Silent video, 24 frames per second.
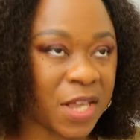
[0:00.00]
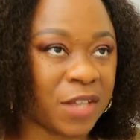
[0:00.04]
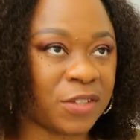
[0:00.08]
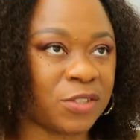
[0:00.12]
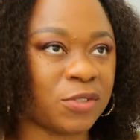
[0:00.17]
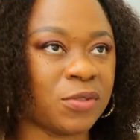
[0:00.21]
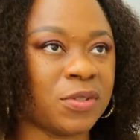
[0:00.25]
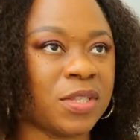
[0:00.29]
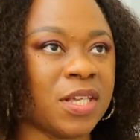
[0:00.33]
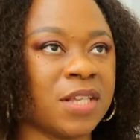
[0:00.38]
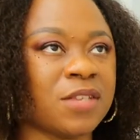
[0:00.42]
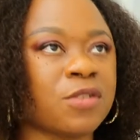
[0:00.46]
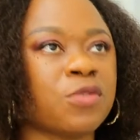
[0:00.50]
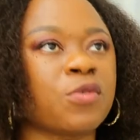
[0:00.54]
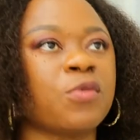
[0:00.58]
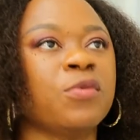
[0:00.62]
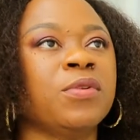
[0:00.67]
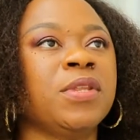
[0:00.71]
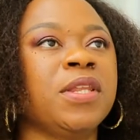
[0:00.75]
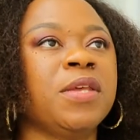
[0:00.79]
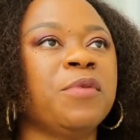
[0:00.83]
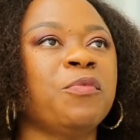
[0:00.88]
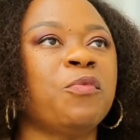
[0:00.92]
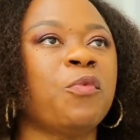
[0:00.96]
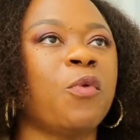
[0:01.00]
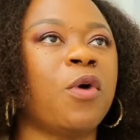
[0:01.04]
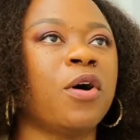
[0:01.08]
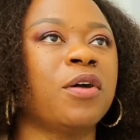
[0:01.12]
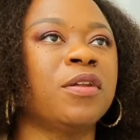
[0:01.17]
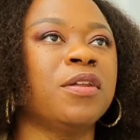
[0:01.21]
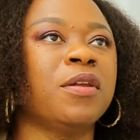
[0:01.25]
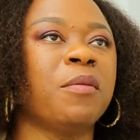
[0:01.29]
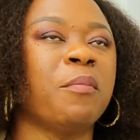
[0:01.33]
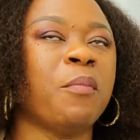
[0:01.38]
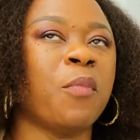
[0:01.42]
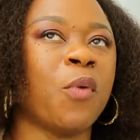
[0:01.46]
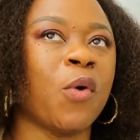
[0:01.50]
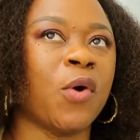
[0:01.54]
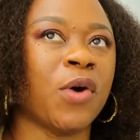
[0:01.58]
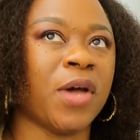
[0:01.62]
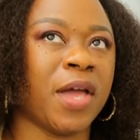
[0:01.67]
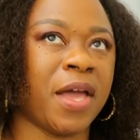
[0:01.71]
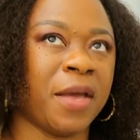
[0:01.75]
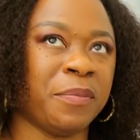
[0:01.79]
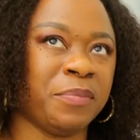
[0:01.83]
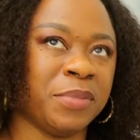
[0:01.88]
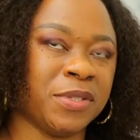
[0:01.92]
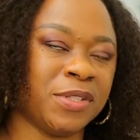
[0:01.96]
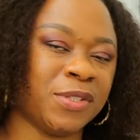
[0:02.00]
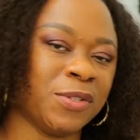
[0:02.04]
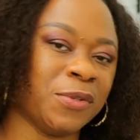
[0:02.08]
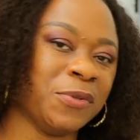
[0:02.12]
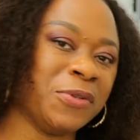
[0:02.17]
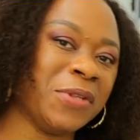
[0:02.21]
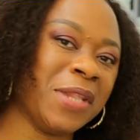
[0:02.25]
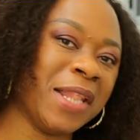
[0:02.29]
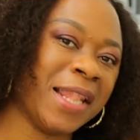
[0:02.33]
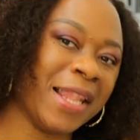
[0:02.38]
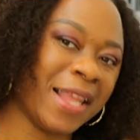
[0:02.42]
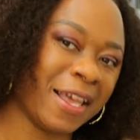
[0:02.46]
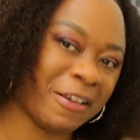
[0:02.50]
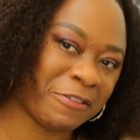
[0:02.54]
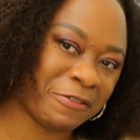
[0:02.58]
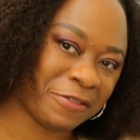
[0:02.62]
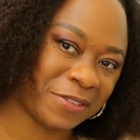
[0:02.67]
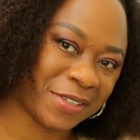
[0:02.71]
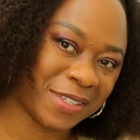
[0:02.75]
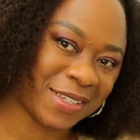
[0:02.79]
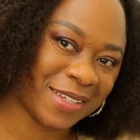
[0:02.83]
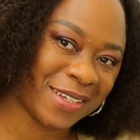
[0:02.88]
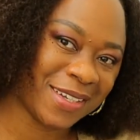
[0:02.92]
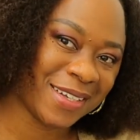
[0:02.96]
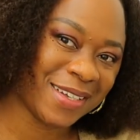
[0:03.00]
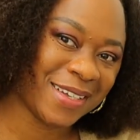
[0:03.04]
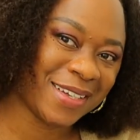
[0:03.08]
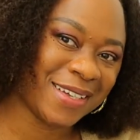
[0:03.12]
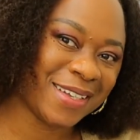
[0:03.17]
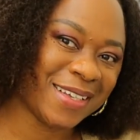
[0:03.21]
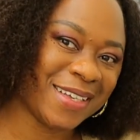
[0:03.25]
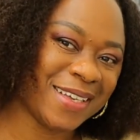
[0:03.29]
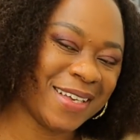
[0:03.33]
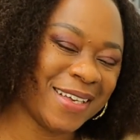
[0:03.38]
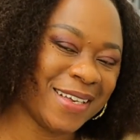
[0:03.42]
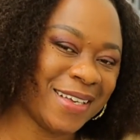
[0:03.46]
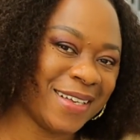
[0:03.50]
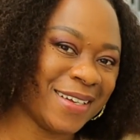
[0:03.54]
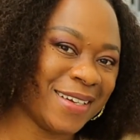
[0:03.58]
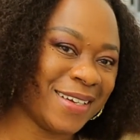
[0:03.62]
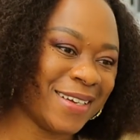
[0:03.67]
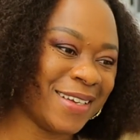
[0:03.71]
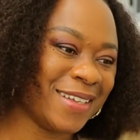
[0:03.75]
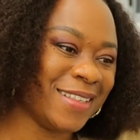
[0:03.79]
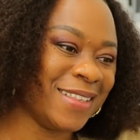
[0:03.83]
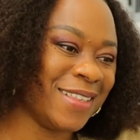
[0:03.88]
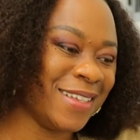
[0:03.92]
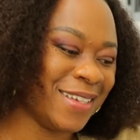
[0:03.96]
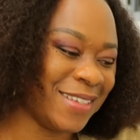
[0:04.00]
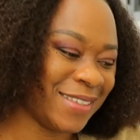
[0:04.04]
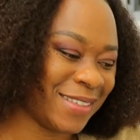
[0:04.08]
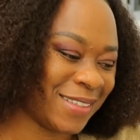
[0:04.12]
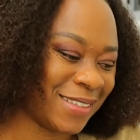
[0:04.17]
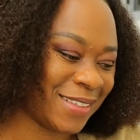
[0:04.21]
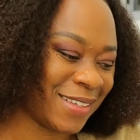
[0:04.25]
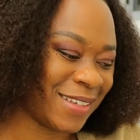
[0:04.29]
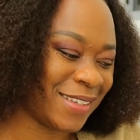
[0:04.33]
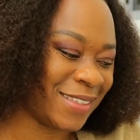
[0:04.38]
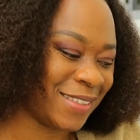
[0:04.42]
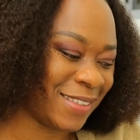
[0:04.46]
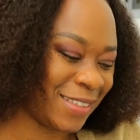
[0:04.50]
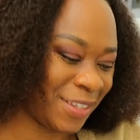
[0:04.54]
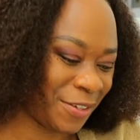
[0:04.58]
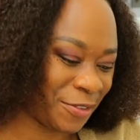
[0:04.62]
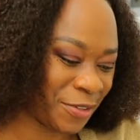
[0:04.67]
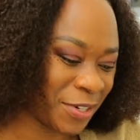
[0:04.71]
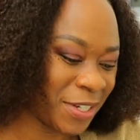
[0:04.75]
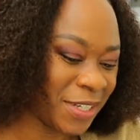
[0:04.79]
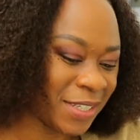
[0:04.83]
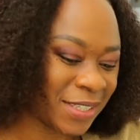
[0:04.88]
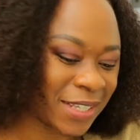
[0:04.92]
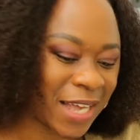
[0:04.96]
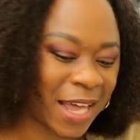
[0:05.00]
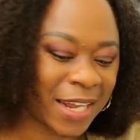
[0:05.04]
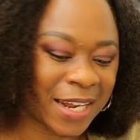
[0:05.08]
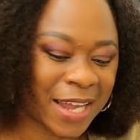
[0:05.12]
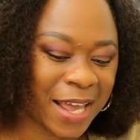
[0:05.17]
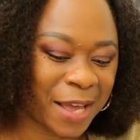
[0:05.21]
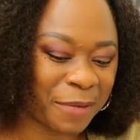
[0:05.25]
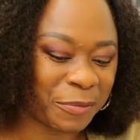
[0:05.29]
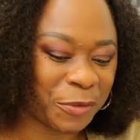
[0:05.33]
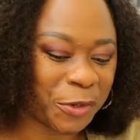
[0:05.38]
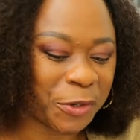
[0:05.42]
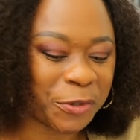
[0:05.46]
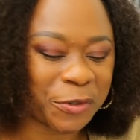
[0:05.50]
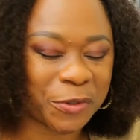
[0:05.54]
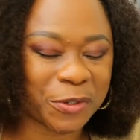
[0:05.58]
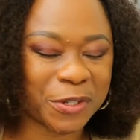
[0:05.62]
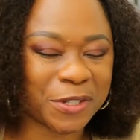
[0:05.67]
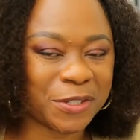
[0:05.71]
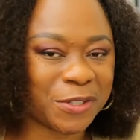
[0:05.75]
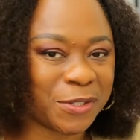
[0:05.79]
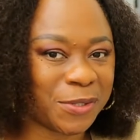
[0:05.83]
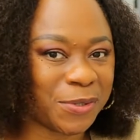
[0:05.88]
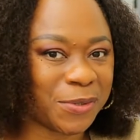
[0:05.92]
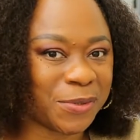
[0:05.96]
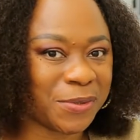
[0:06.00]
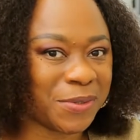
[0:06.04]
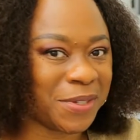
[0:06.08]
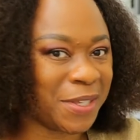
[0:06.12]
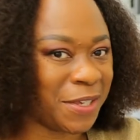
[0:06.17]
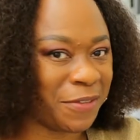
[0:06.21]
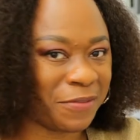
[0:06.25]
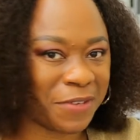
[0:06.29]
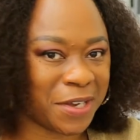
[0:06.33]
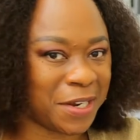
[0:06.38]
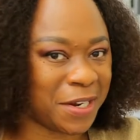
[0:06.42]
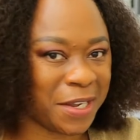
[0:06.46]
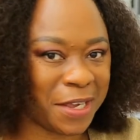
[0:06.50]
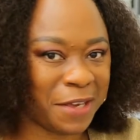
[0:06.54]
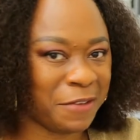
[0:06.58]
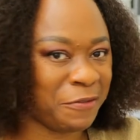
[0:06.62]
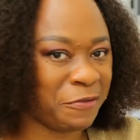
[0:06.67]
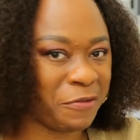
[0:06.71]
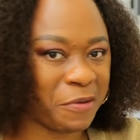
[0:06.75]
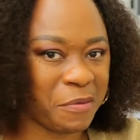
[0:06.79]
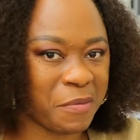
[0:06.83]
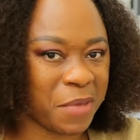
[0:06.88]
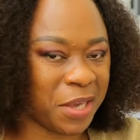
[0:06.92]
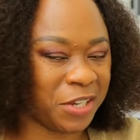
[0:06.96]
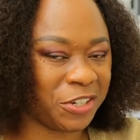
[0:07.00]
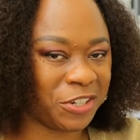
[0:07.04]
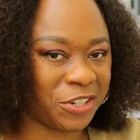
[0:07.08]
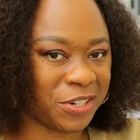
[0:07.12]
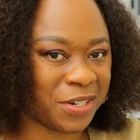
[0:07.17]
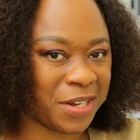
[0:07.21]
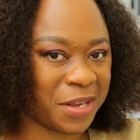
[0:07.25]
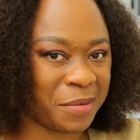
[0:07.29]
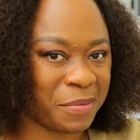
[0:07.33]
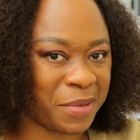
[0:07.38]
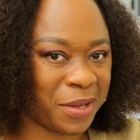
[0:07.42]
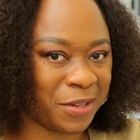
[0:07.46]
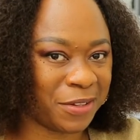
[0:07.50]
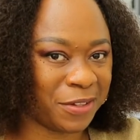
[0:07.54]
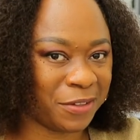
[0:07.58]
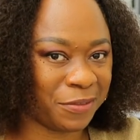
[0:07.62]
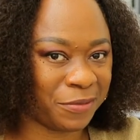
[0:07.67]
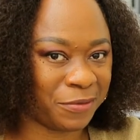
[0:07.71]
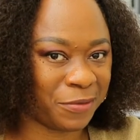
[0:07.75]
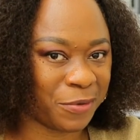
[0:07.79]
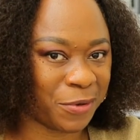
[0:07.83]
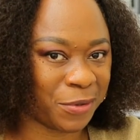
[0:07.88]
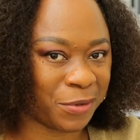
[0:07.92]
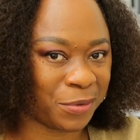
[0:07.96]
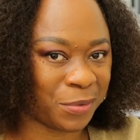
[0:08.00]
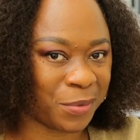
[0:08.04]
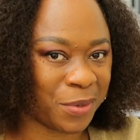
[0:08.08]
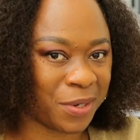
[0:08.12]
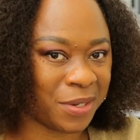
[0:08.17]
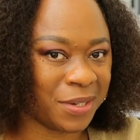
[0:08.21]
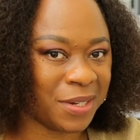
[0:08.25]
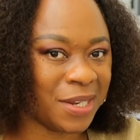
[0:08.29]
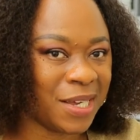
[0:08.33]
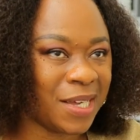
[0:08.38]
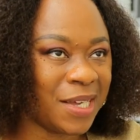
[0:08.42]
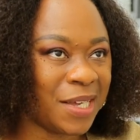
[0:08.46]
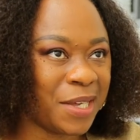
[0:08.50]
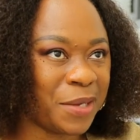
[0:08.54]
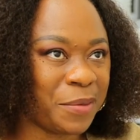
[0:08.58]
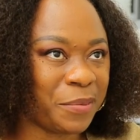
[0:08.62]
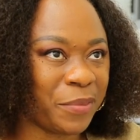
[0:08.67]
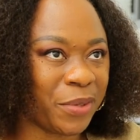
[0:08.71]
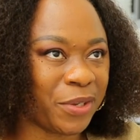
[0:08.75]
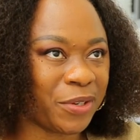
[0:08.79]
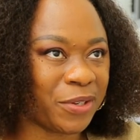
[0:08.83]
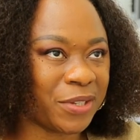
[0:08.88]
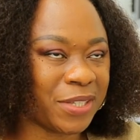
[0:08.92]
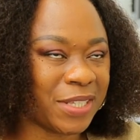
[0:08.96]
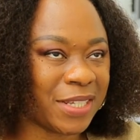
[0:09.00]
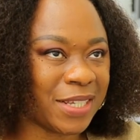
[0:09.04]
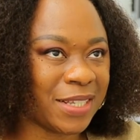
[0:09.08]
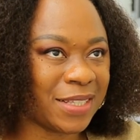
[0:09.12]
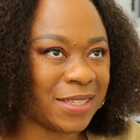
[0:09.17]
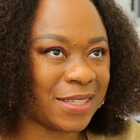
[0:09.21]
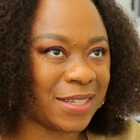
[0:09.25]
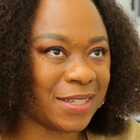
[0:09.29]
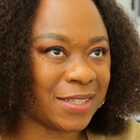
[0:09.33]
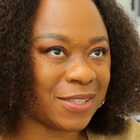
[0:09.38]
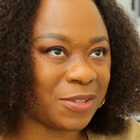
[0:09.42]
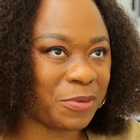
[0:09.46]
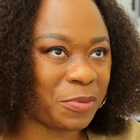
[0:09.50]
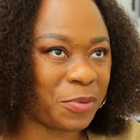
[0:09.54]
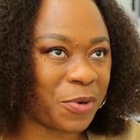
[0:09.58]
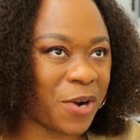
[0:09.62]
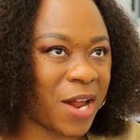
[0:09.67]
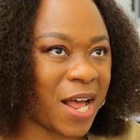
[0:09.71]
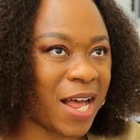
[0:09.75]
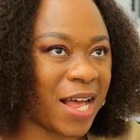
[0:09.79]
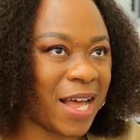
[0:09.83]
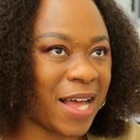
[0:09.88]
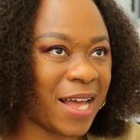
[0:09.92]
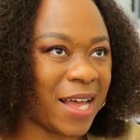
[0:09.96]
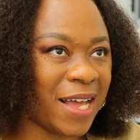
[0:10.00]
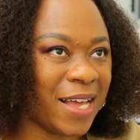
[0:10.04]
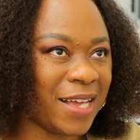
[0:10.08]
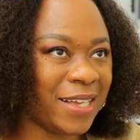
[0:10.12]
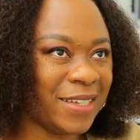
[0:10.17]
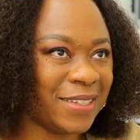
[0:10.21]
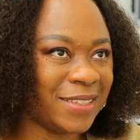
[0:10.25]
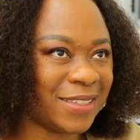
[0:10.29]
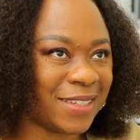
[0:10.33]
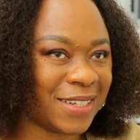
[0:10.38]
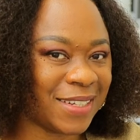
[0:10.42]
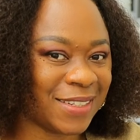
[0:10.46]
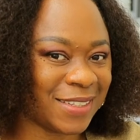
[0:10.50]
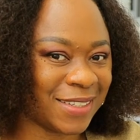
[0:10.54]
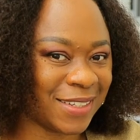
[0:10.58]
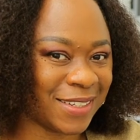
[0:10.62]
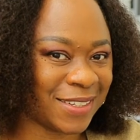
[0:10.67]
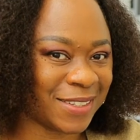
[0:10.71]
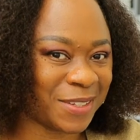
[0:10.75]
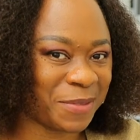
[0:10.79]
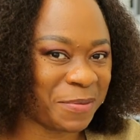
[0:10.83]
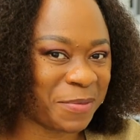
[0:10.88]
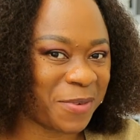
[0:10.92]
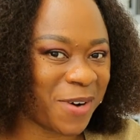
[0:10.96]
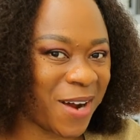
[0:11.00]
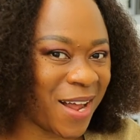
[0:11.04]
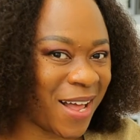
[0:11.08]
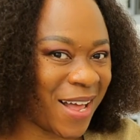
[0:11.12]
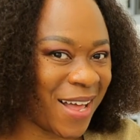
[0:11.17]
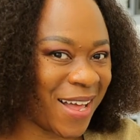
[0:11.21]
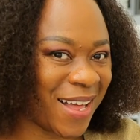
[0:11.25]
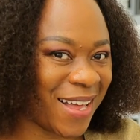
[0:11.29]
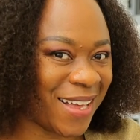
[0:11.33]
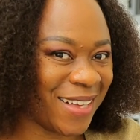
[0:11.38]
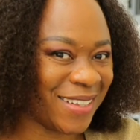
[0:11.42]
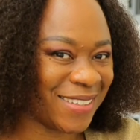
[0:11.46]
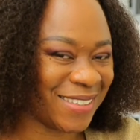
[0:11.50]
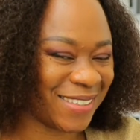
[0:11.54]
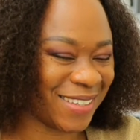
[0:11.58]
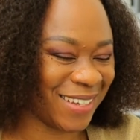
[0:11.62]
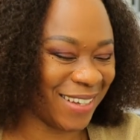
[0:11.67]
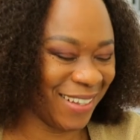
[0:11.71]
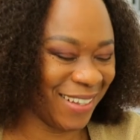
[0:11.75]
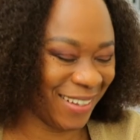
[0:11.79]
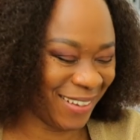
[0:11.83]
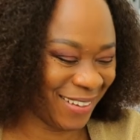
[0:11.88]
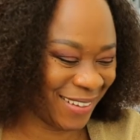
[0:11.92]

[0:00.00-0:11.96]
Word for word: So there's only one more episode left in this series, and I am not going to give any information about the fourth one because it's a surprise. It's a surprise.